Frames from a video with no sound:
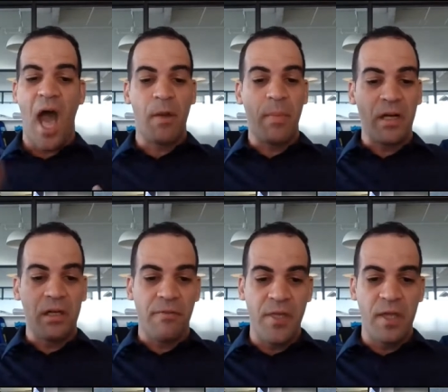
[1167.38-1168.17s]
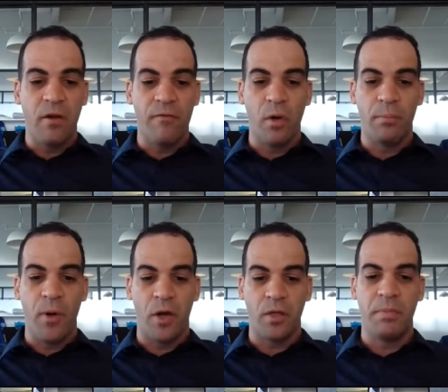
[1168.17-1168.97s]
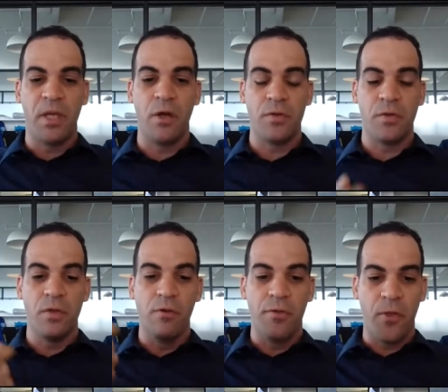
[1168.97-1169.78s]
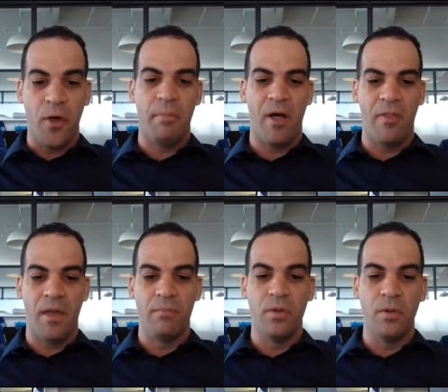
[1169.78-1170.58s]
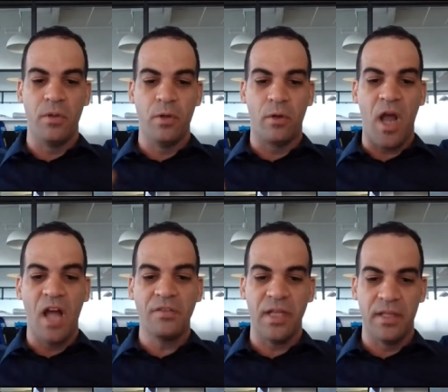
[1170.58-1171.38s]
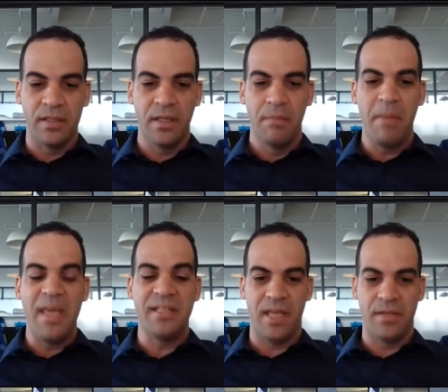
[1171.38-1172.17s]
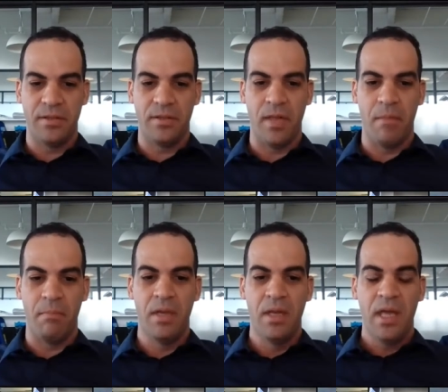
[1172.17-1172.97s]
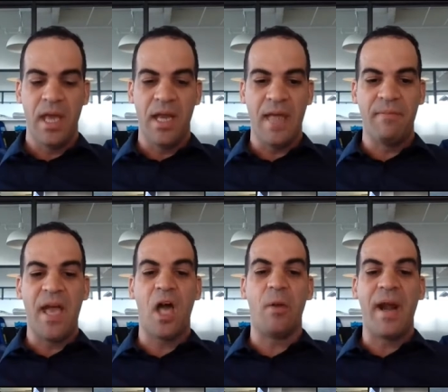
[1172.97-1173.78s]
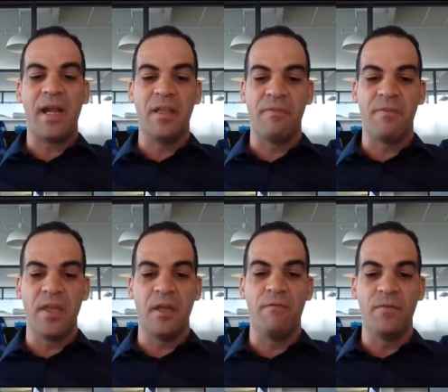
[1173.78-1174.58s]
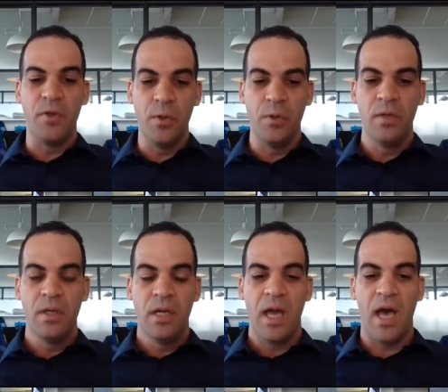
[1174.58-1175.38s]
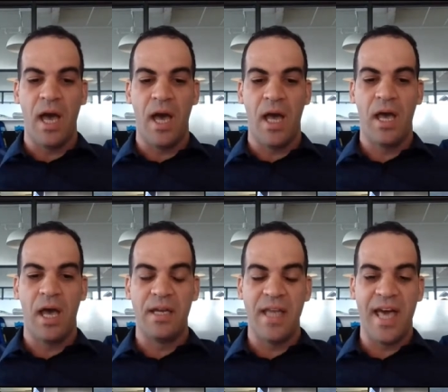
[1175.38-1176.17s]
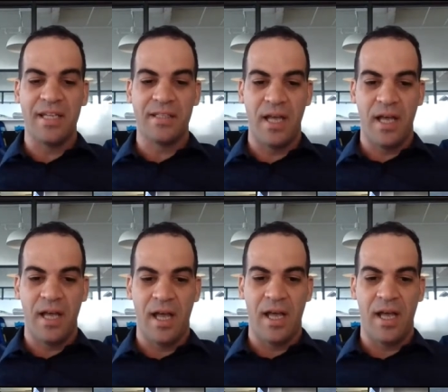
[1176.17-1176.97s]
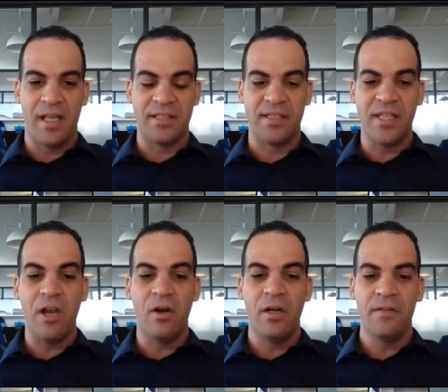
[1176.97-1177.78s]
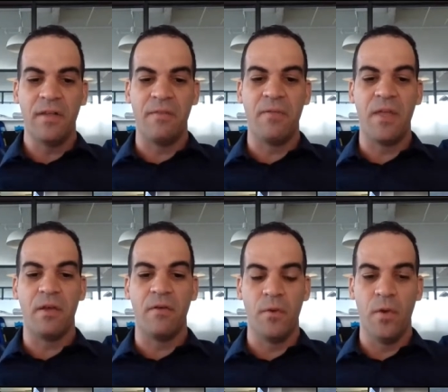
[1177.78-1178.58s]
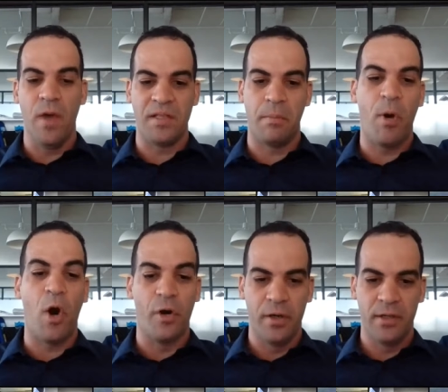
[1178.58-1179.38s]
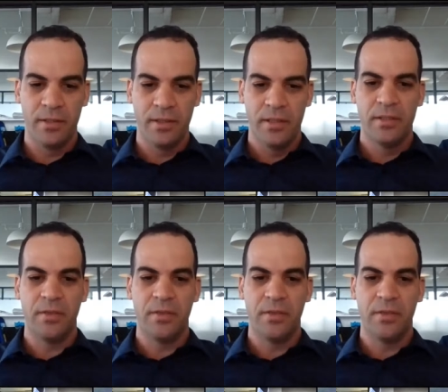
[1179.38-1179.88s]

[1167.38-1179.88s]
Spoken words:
they automatically think of your product because you thought about them, your content made sense to them, and they automatically think of you not as the seller, they think of you as a partner.